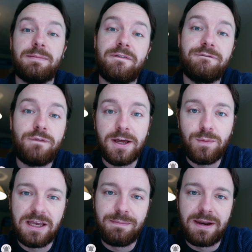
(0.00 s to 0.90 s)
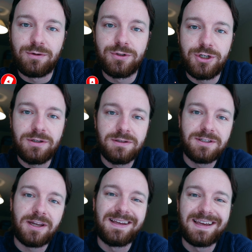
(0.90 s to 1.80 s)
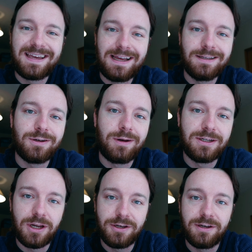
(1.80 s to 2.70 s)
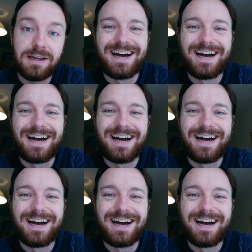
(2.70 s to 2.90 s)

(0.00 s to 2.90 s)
I'm a final year medical student studying at King's College London,